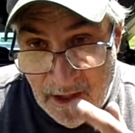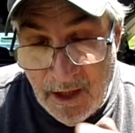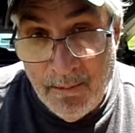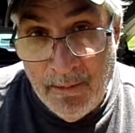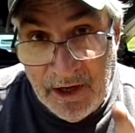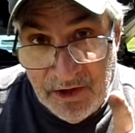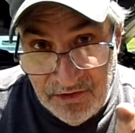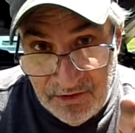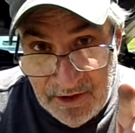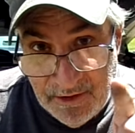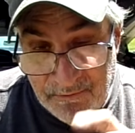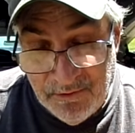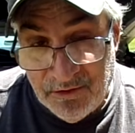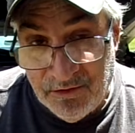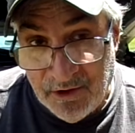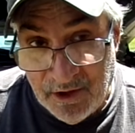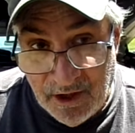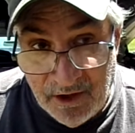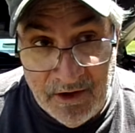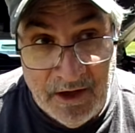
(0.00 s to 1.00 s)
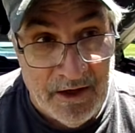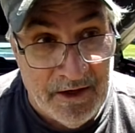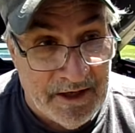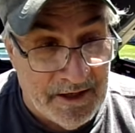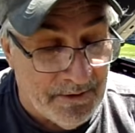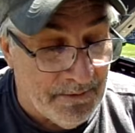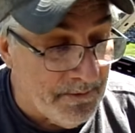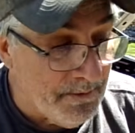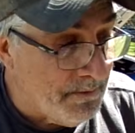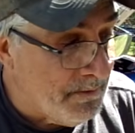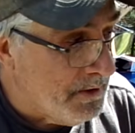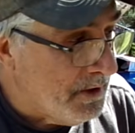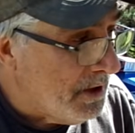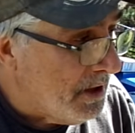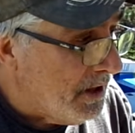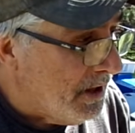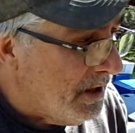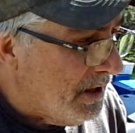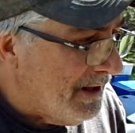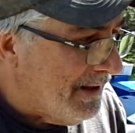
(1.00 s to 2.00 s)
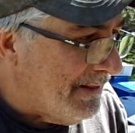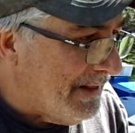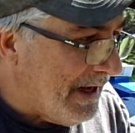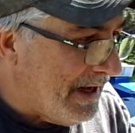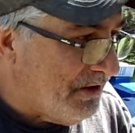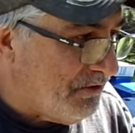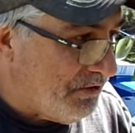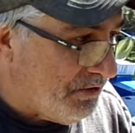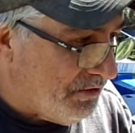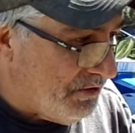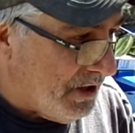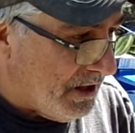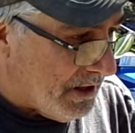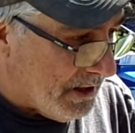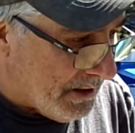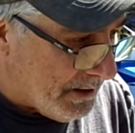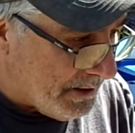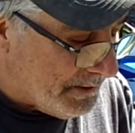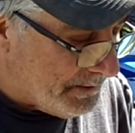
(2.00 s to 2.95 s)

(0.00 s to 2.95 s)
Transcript: my sniffer's going to tell you. That's an